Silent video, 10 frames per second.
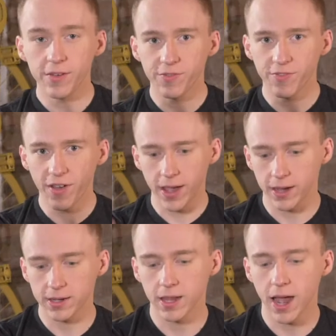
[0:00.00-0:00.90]
In
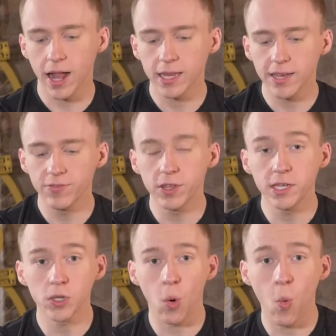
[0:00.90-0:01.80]
fact, I'll give
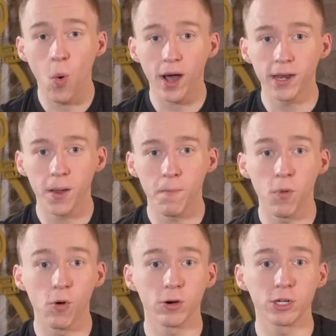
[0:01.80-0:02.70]
these one
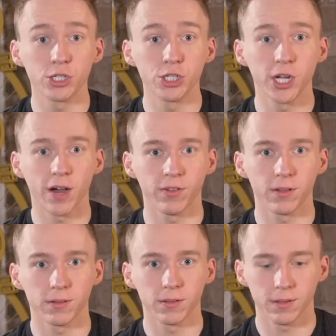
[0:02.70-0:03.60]
more shuffle.
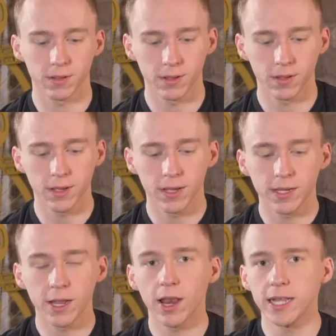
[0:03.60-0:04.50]

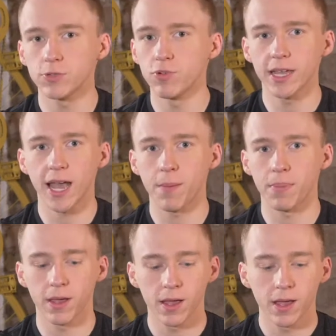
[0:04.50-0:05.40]
Now let's recap.
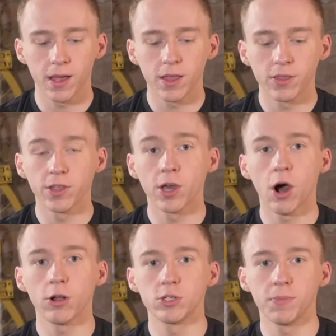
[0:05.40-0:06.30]
The
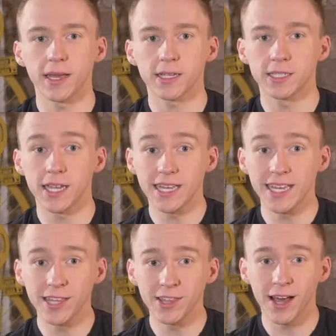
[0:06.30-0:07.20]
cards are mixed.
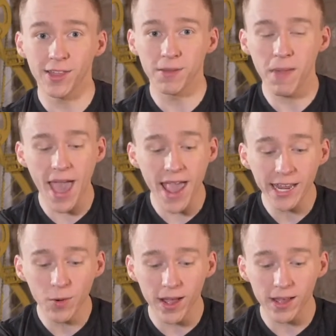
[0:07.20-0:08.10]
Keith cut them
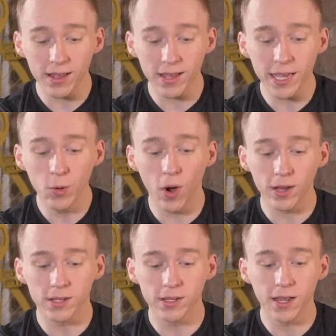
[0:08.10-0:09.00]
anywhere he
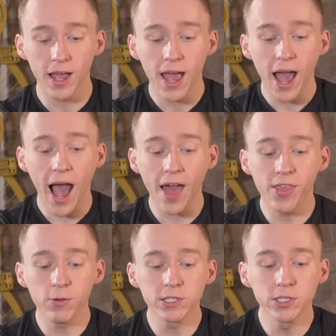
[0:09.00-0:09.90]
wanted, and
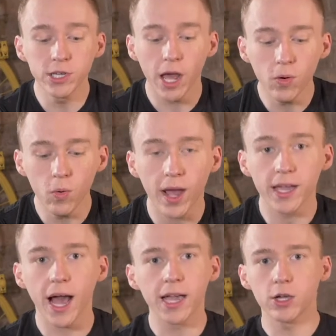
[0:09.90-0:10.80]
there was no
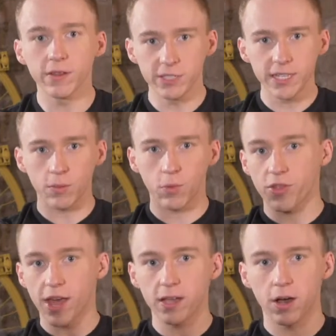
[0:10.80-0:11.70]
way I could have seen
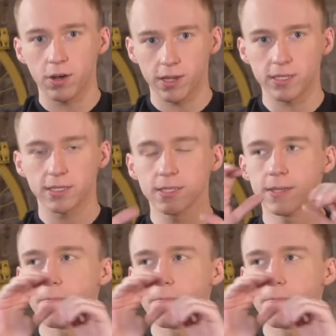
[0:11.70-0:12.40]
what that card is.